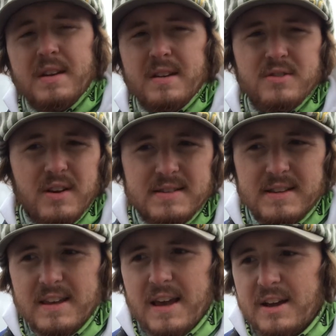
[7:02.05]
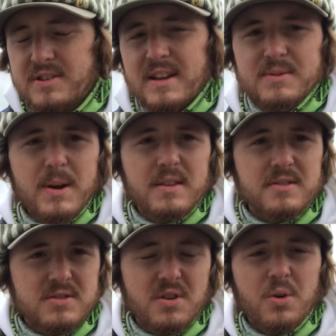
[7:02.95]
So that's the key action. That's why I like
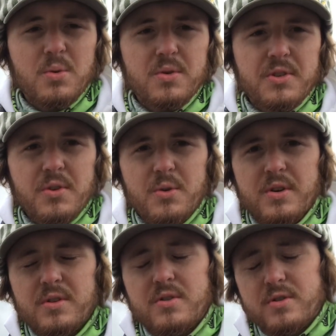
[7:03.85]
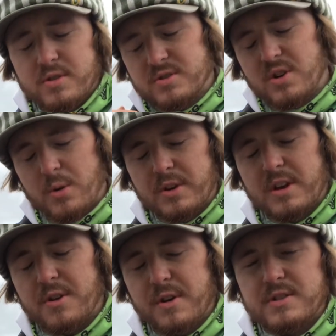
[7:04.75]
the the slower
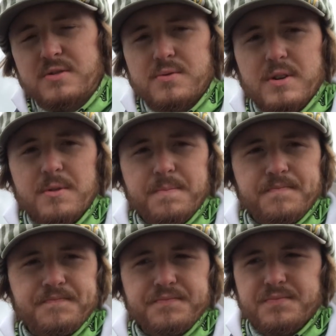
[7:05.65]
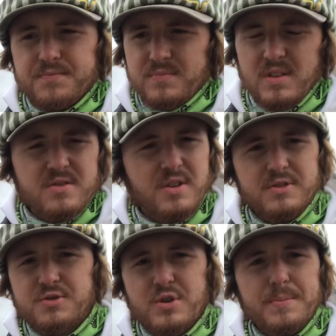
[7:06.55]
gear ratio reel. So I
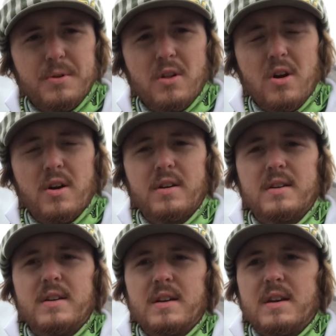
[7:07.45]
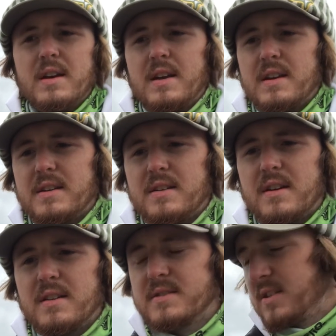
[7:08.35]
just creep along, and
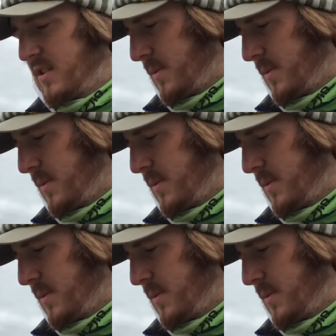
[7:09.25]
it's going to get